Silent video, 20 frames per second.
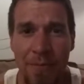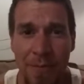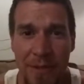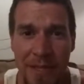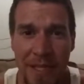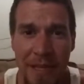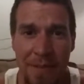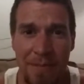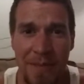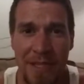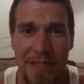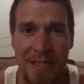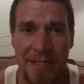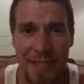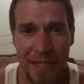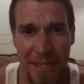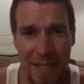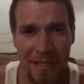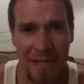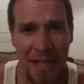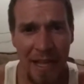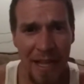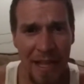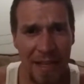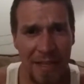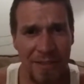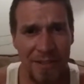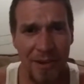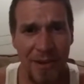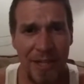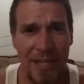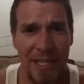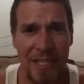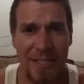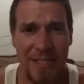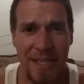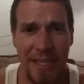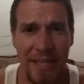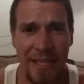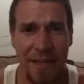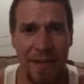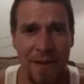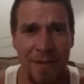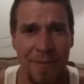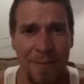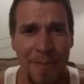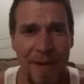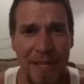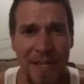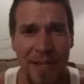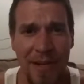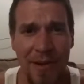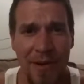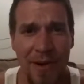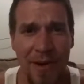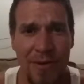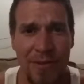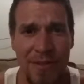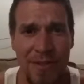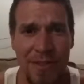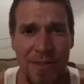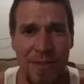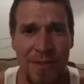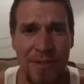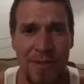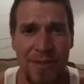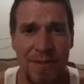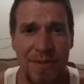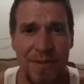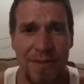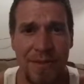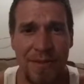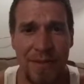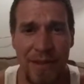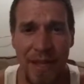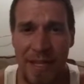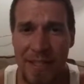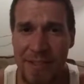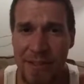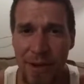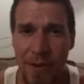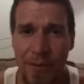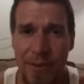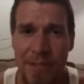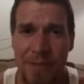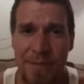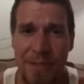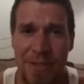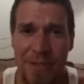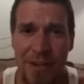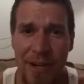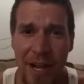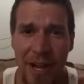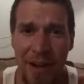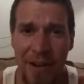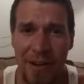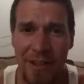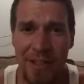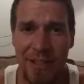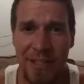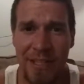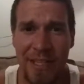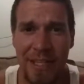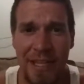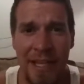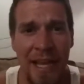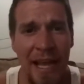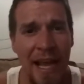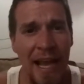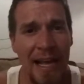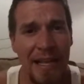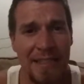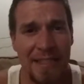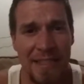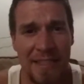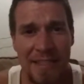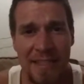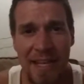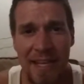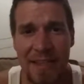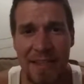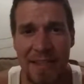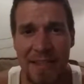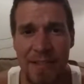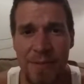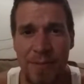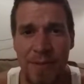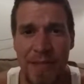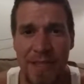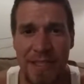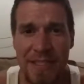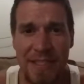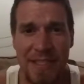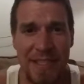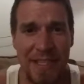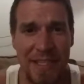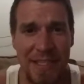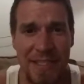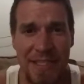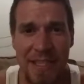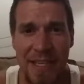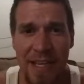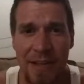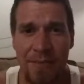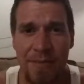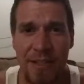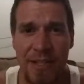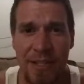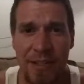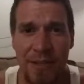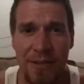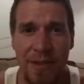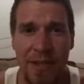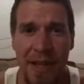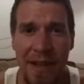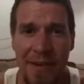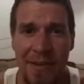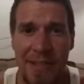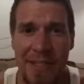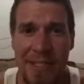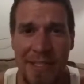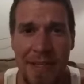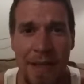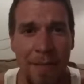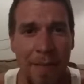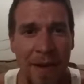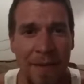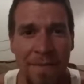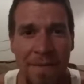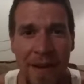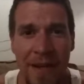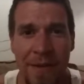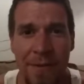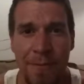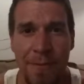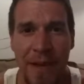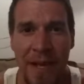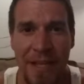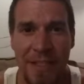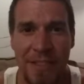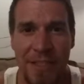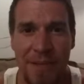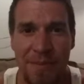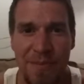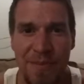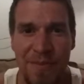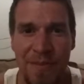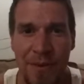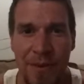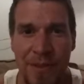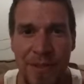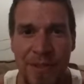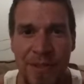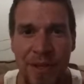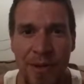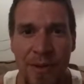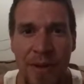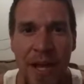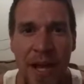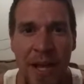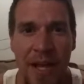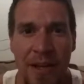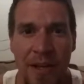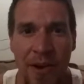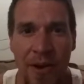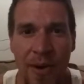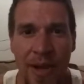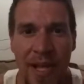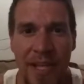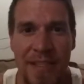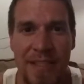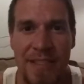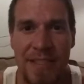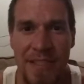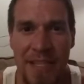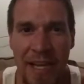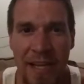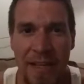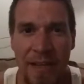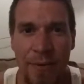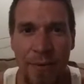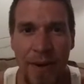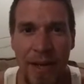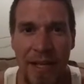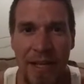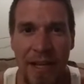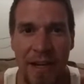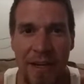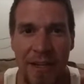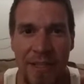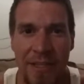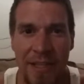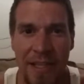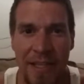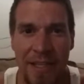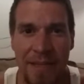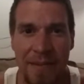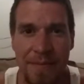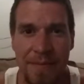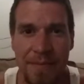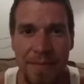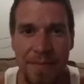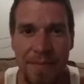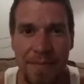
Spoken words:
with that being said, let's go ahead, let's kick it over to my co-host, as always, Mr. Eric Lee, as he's got this week's DCM Lethal Lottery semifinal matchups for you. So, go ahead, take it away, Eric Lee.